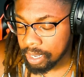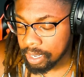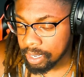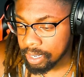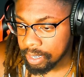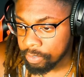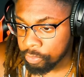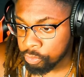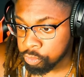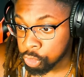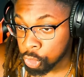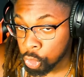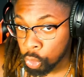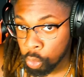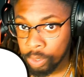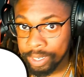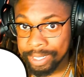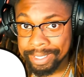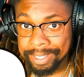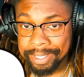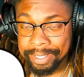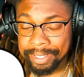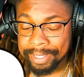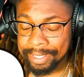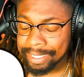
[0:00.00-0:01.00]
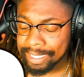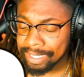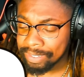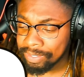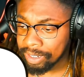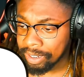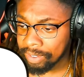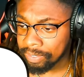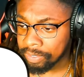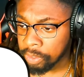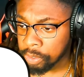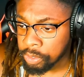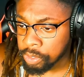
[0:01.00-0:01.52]
fluids,
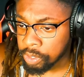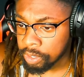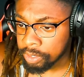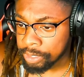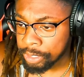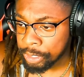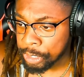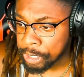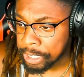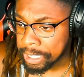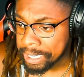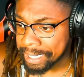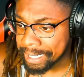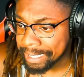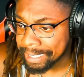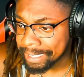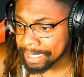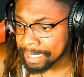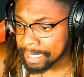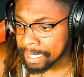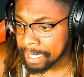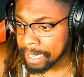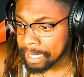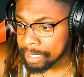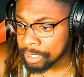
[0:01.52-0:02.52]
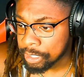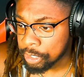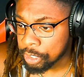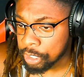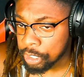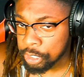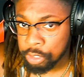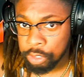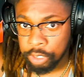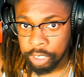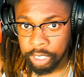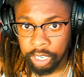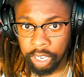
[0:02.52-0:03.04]
if those aren't your thing, I
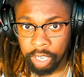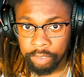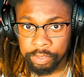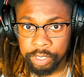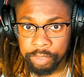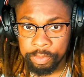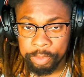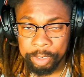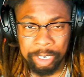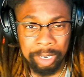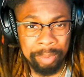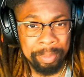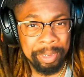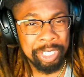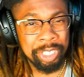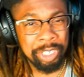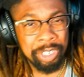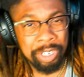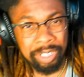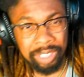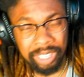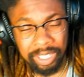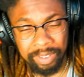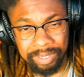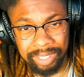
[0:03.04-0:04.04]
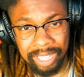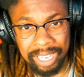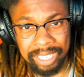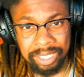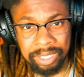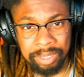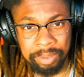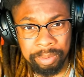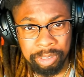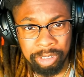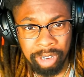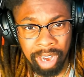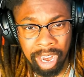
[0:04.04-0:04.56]
suggest you click off this video. Make sure you leave a like and
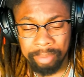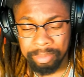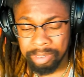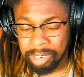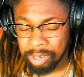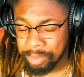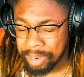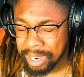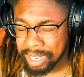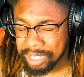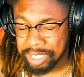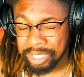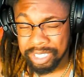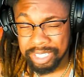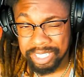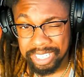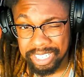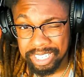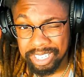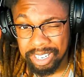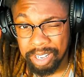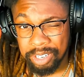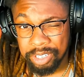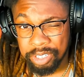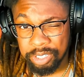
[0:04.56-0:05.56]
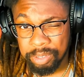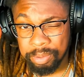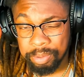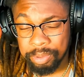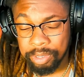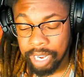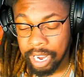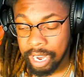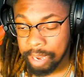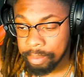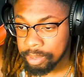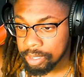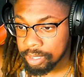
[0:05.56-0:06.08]
subscribe. We actually just hit 100
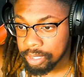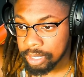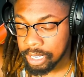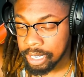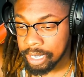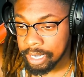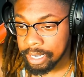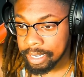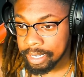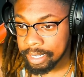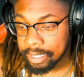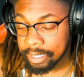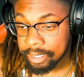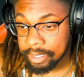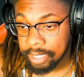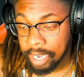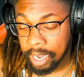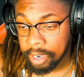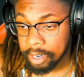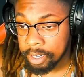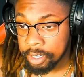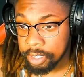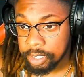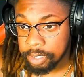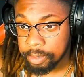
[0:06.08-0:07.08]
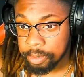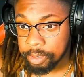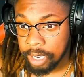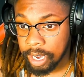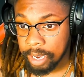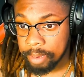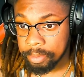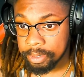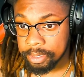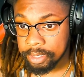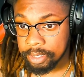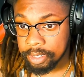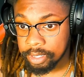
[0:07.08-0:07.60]
subscribers. Not 100
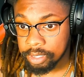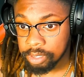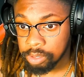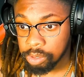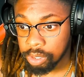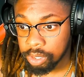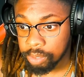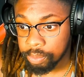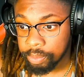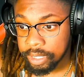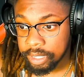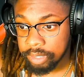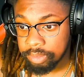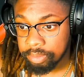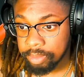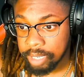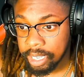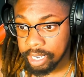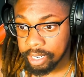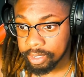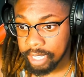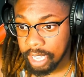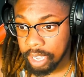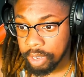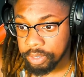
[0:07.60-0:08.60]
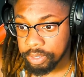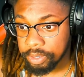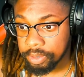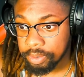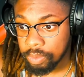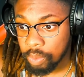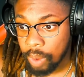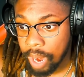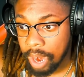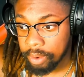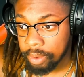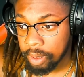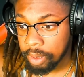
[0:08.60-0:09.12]
subscribers, good lord, we just hit 1,000.
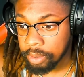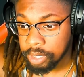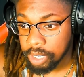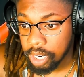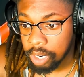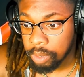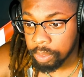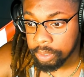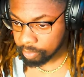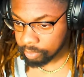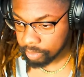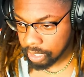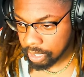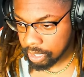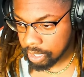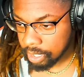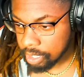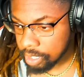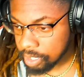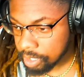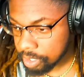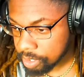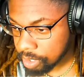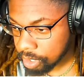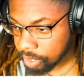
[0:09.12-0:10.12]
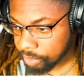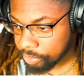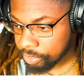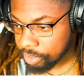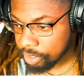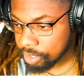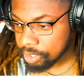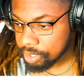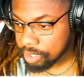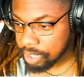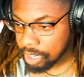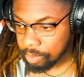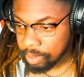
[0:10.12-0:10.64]
Wow, that was awkward. So the
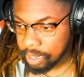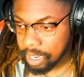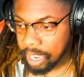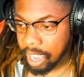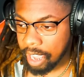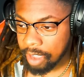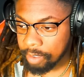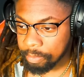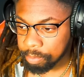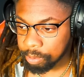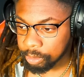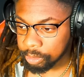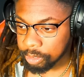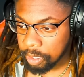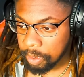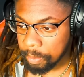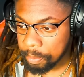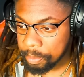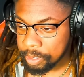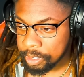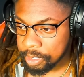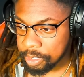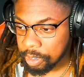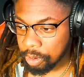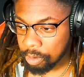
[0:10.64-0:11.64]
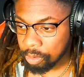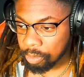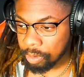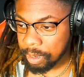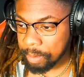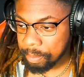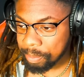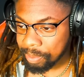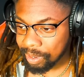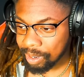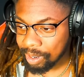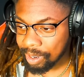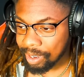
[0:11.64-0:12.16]
first thing we have pulled up is a
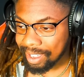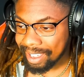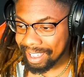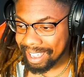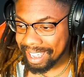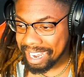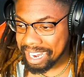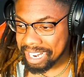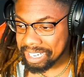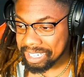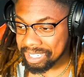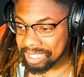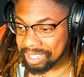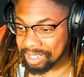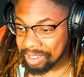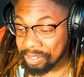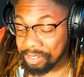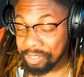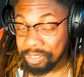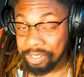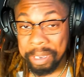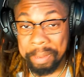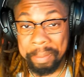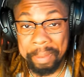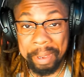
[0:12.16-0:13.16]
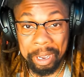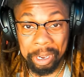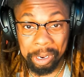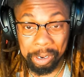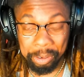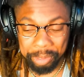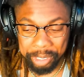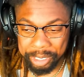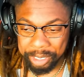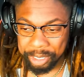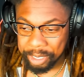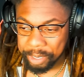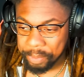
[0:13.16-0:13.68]
Reaper X female
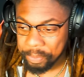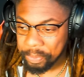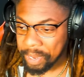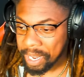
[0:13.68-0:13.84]
reader.